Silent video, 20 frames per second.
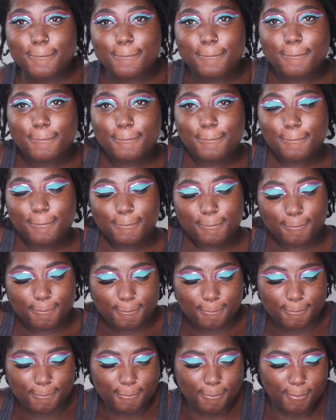Anything that's
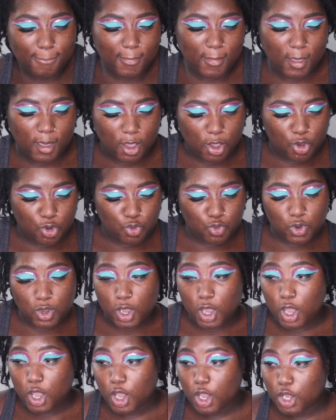going to perfect to my
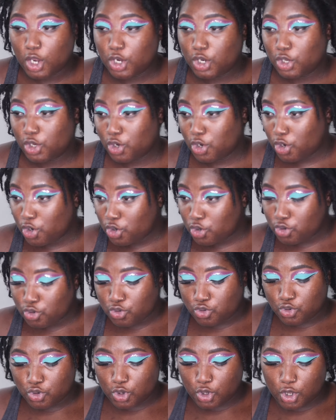skin, I'm all
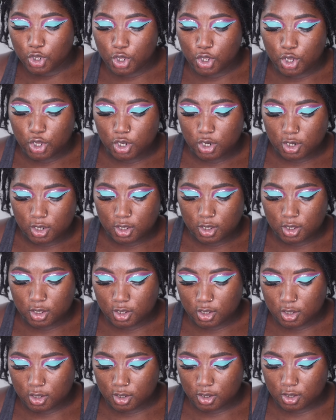for it. And
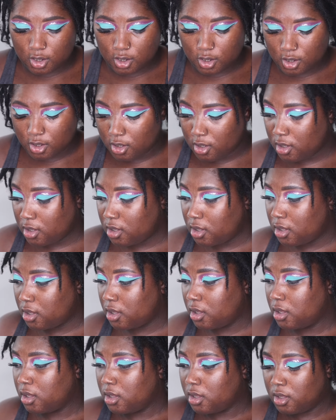I'm going to put it in the
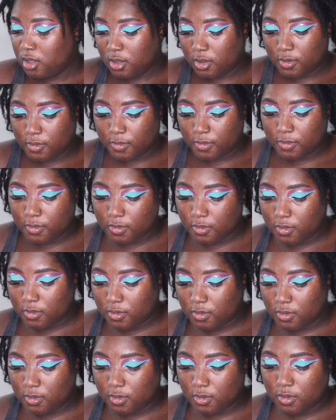same areas I
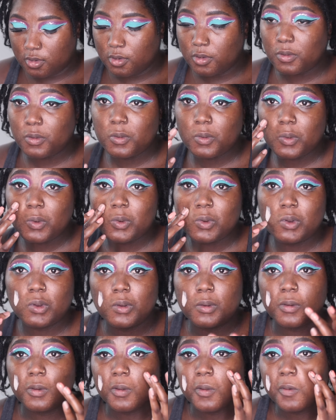put the
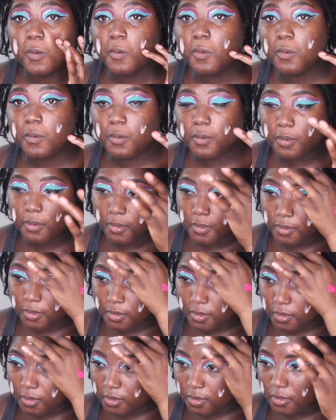Farsali Skin Tune Blur
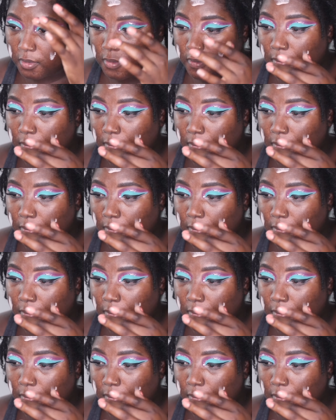in.